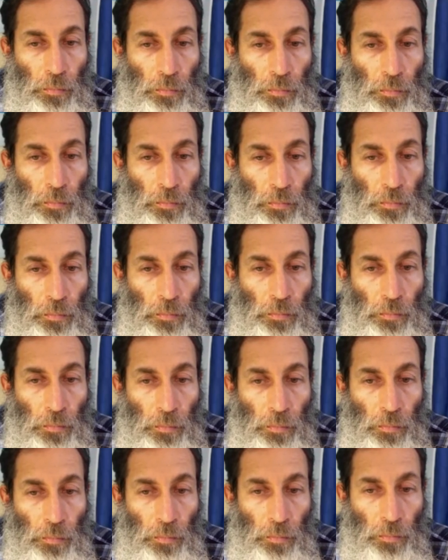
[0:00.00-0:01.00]

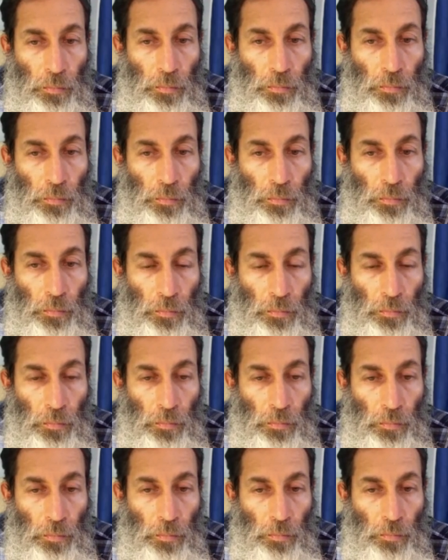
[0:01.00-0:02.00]

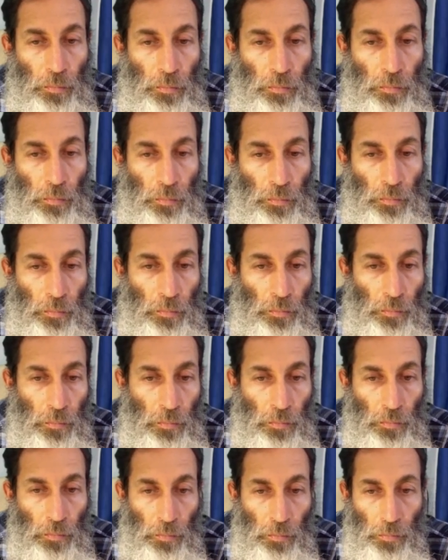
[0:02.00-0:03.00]

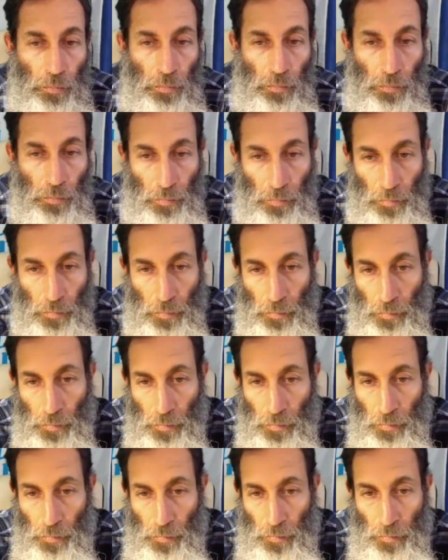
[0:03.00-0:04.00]

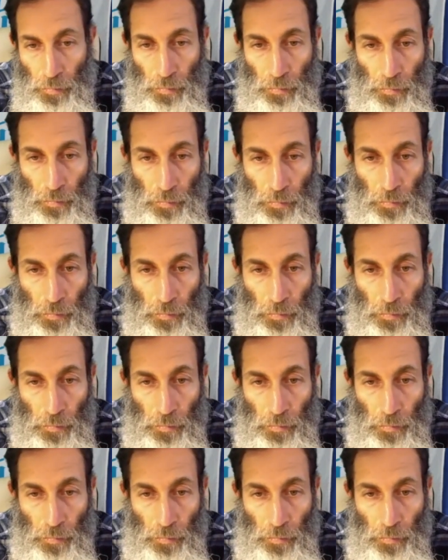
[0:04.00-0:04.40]
This person isn't speaking.